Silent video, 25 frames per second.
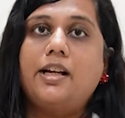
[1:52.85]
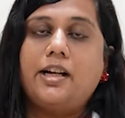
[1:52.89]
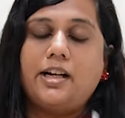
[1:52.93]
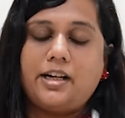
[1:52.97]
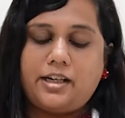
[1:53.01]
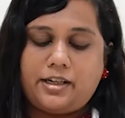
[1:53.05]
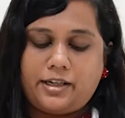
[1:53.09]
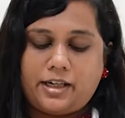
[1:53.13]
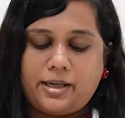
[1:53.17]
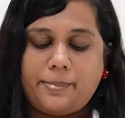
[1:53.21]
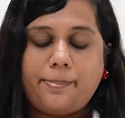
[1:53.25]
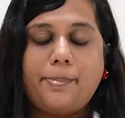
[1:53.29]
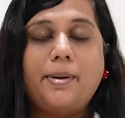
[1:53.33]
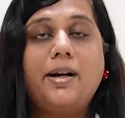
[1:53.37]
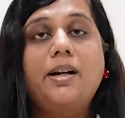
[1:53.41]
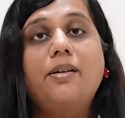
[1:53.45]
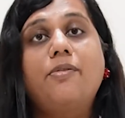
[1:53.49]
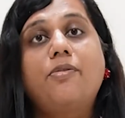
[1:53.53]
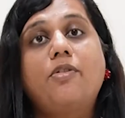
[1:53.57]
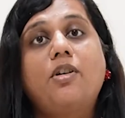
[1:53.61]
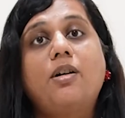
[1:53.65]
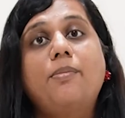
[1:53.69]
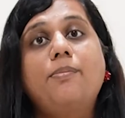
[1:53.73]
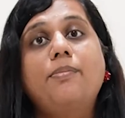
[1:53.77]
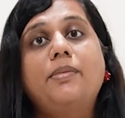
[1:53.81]
Uh, apart
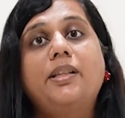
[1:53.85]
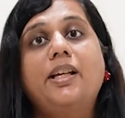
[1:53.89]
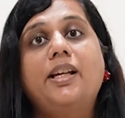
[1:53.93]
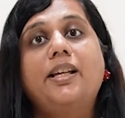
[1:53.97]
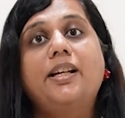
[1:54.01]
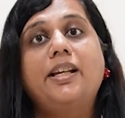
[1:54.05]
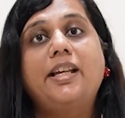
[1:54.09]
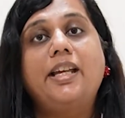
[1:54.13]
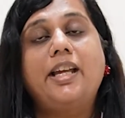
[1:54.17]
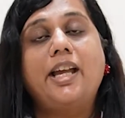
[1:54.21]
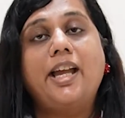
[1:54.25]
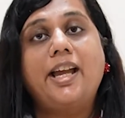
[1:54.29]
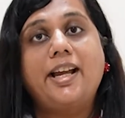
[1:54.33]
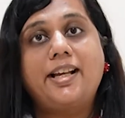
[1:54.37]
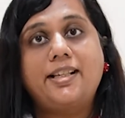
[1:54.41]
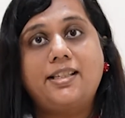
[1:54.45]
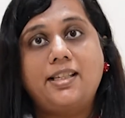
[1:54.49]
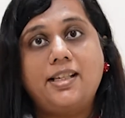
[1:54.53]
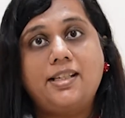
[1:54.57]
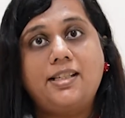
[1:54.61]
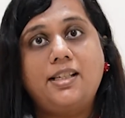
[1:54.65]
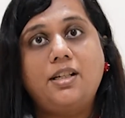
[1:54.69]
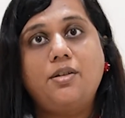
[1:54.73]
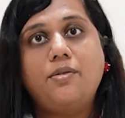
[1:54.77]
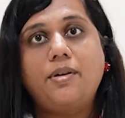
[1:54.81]
from their
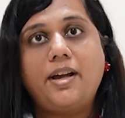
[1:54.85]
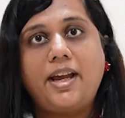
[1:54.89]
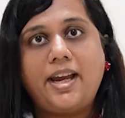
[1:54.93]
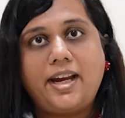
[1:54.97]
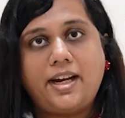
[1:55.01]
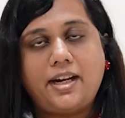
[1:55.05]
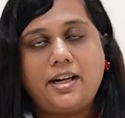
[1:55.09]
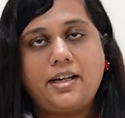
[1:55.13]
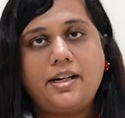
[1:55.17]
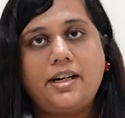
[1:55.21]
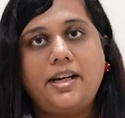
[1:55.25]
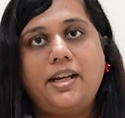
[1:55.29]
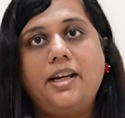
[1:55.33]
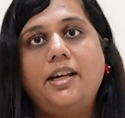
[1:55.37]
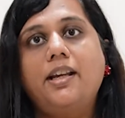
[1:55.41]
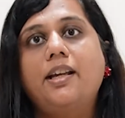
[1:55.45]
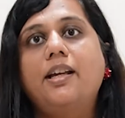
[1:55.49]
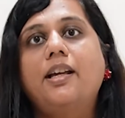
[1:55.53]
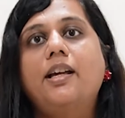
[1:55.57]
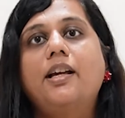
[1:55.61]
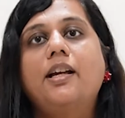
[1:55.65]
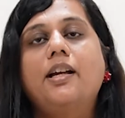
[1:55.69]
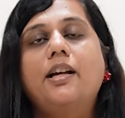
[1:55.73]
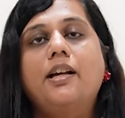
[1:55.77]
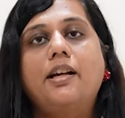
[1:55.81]
excessive acne,
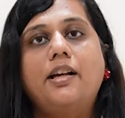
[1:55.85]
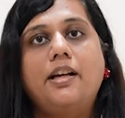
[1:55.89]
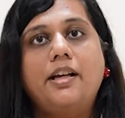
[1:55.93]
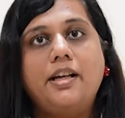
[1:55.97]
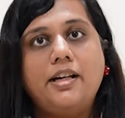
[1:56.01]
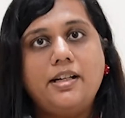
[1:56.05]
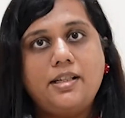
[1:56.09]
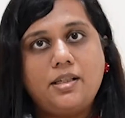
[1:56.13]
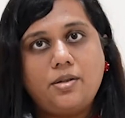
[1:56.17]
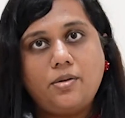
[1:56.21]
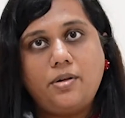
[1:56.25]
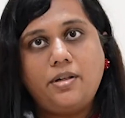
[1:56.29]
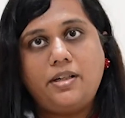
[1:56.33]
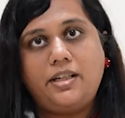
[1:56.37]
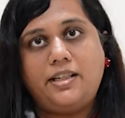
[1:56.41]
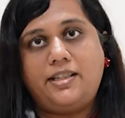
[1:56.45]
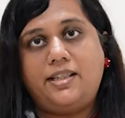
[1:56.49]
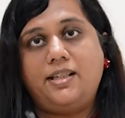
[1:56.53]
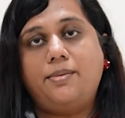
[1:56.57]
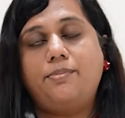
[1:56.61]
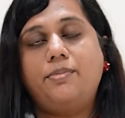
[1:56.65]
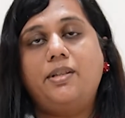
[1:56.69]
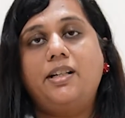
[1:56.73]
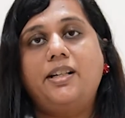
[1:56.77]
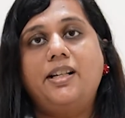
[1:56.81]

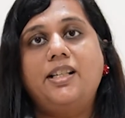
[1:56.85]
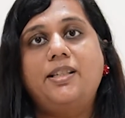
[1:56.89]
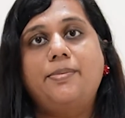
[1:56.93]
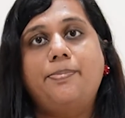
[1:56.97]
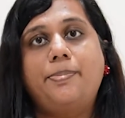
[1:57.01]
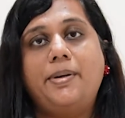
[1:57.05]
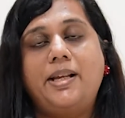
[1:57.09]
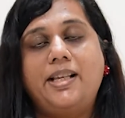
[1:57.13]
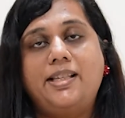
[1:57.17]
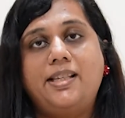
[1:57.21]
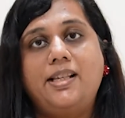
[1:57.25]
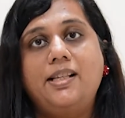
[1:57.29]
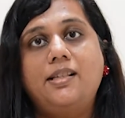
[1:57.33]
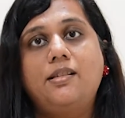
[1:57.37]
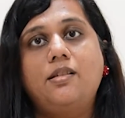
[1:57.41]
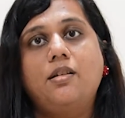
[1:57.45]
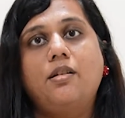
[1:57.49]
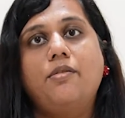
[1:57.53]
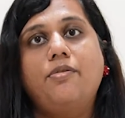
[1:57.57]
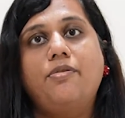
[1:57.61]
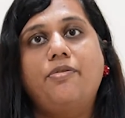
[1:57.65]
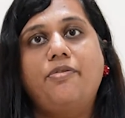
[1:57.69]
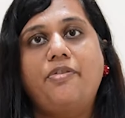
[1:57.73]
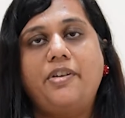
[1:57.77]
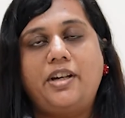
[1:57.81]
hirsutism that is presence
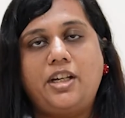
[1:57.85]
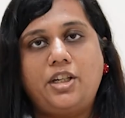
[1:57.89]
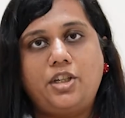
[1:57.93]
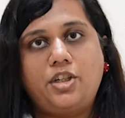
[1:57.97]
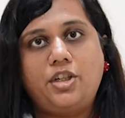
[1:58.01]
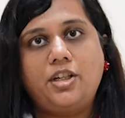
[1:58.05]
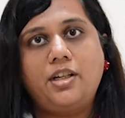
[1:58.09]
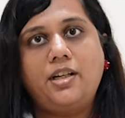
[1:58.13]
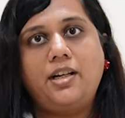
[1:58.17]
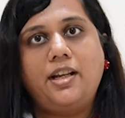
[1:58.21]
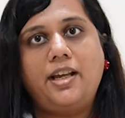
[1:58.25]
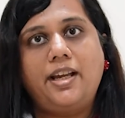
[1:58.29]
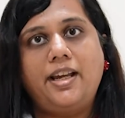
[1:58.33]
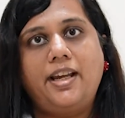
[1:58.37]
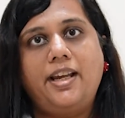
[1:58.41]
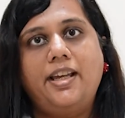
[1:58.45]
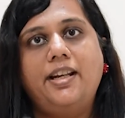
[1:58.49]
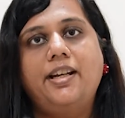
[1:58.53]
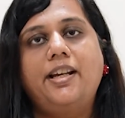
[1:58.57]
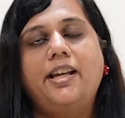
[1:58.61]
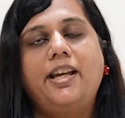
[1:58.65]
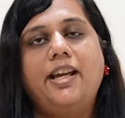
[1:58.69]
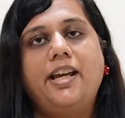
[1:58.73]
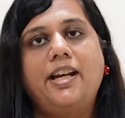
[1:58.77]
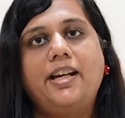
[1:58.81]
of facial
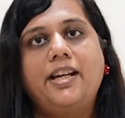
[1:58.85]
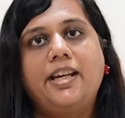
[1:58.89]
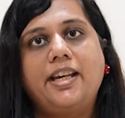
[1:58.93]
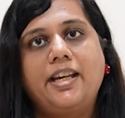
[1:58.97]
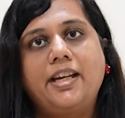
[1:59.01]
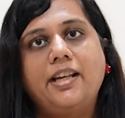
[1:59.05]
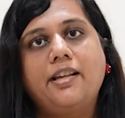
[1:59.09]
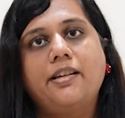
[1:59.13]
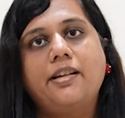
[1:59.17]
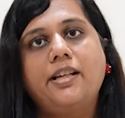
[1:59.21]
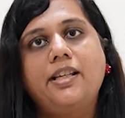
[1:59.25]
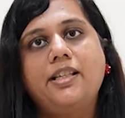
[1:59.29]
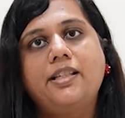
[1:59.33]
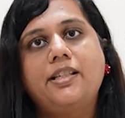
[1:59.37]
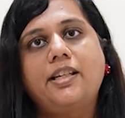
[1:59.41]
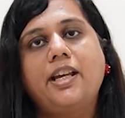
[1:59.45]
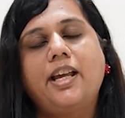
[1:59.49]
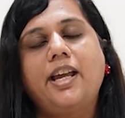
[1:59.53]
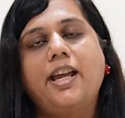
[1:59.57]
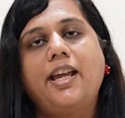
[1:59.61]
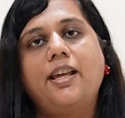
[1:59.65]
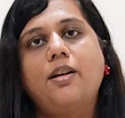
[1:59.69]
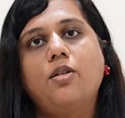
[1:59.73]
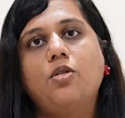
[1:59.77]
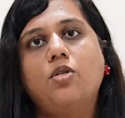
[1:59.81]
hair and increased
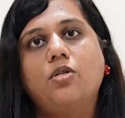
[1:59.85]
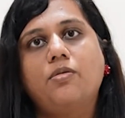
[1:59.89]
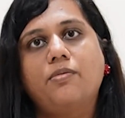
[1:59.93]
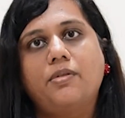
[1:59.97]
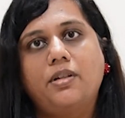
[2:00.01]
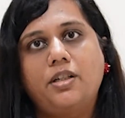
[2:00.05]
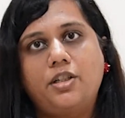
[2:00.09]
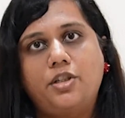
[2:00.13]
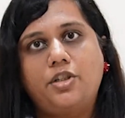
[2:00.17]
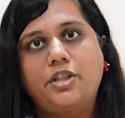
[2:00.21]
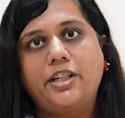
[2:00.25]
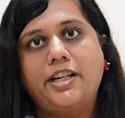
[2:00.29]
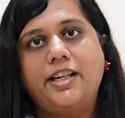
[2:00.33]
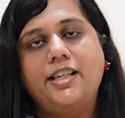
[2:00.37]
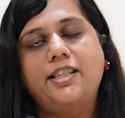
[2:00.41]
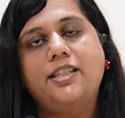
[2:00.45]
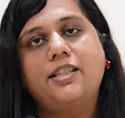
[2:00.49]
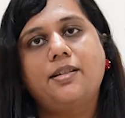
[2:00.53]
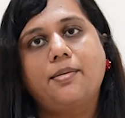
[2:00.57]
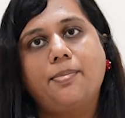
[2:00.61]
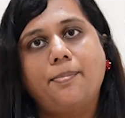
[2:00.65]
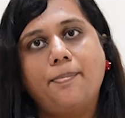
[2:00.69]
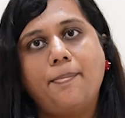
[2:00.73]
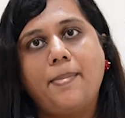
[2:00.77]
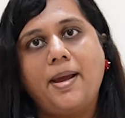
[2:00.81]
hair over
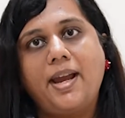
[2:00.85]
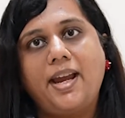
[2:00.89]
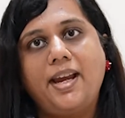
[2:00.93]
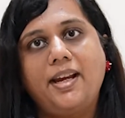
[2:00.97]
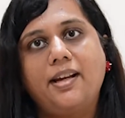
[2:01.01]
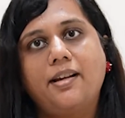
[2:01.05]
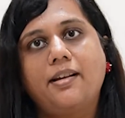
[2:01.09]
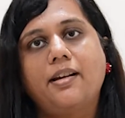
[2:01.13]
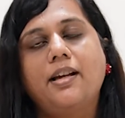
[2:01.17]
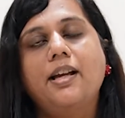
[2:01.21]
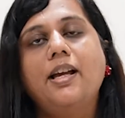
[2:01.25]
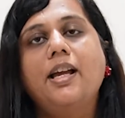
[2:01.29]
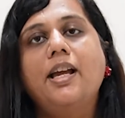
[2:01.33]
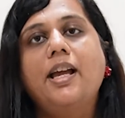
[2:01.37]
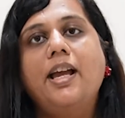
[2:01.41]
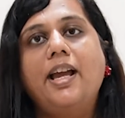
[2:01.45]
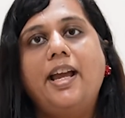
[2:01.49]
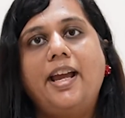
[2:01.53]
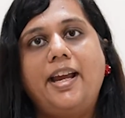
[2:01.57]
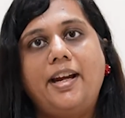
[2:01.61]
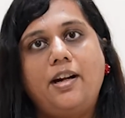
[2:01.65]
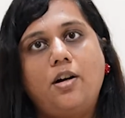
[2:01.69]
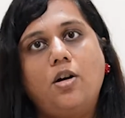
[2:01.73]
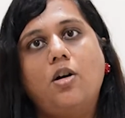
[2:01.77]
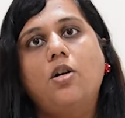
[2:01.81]
chest, back
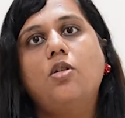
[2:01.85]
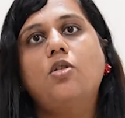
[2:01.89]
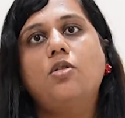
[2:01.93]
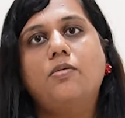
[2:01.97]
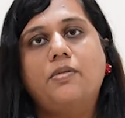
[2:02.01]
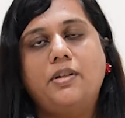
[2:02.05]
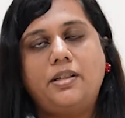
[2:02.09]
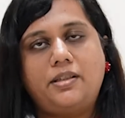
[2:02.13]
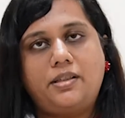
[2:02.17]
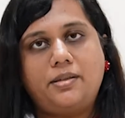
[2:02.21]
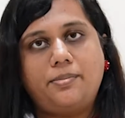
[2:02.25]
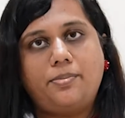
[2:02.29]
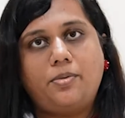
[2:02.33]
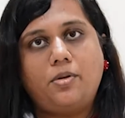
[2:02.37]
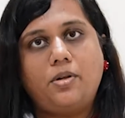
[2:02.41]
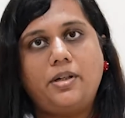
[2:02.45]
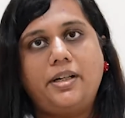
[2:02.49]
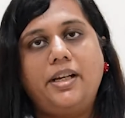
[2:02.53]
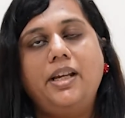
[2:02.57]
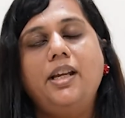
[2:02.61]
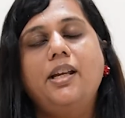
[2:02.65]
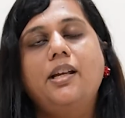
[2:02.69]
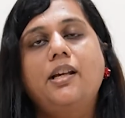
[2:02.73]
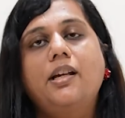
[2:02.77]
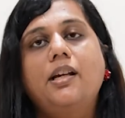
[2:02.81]
and all over the
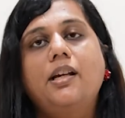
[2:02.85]
body.